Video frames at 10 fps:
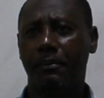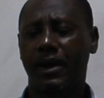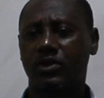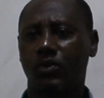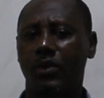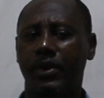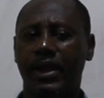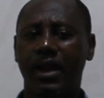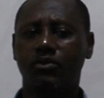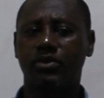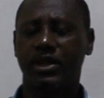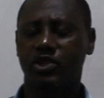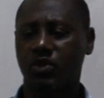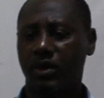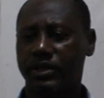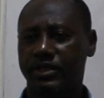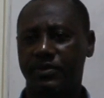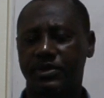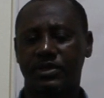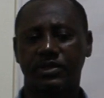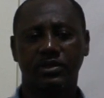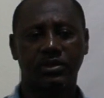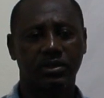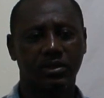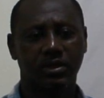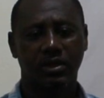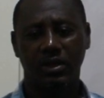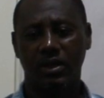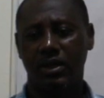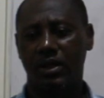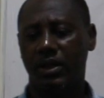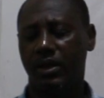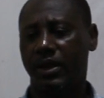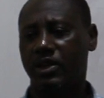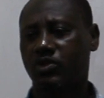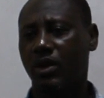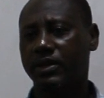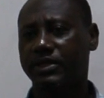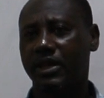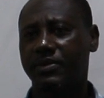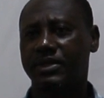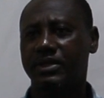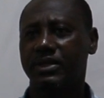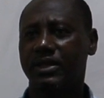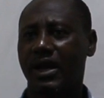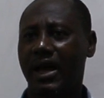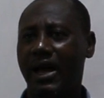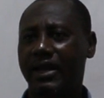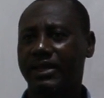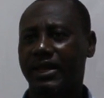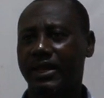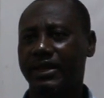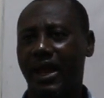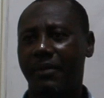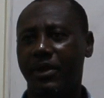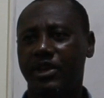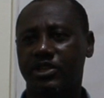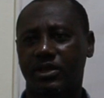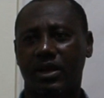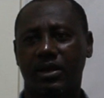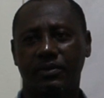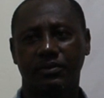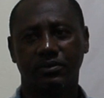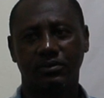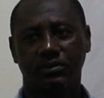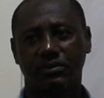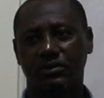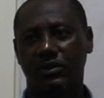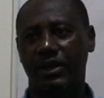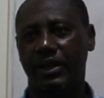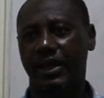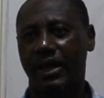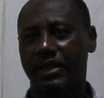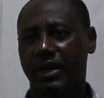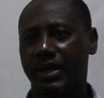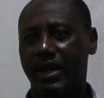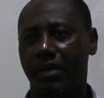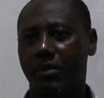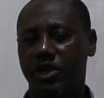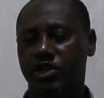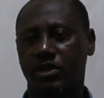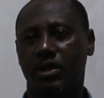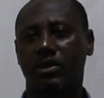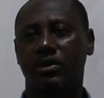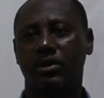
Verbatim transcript: But when we come to the solid shapes, the solid shapes are three-dimensional. They are three-dimensional.